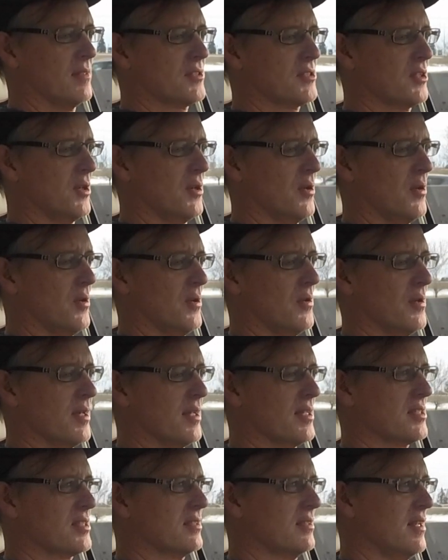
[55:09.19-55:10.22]
so,
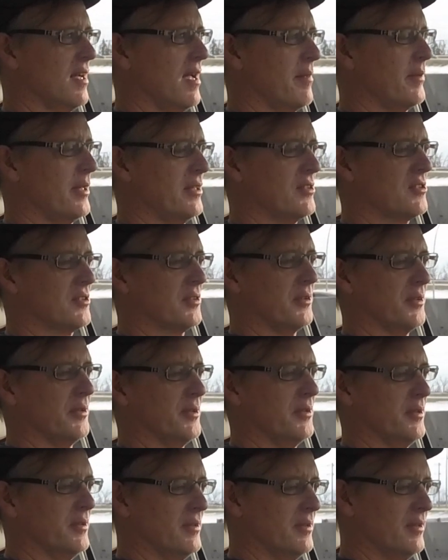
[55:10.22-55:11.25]
and it's climbing
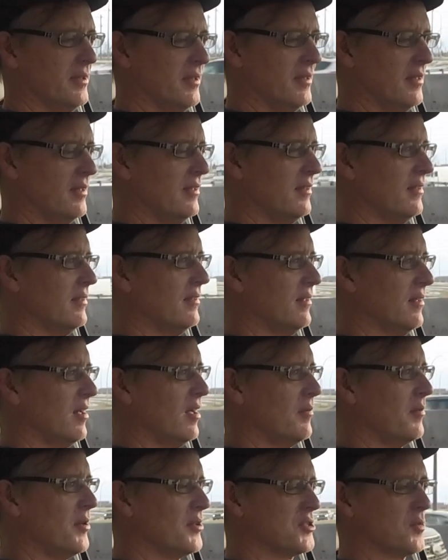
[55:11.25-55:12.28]
to
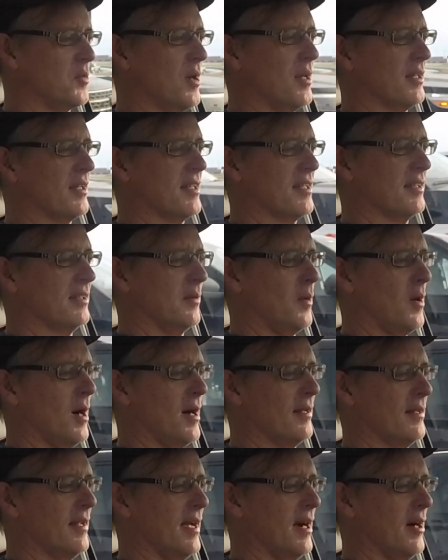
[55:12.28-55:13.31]
almost 1
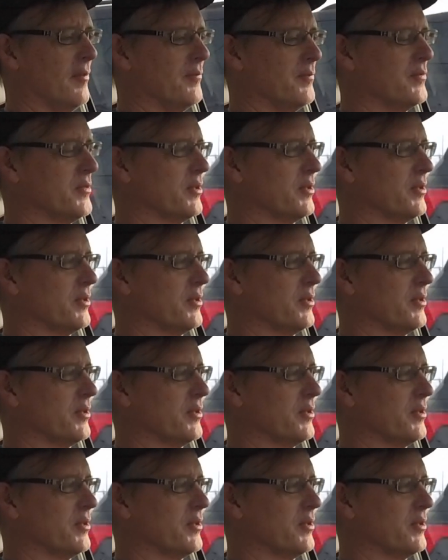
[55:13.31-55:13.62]
kilowatt now.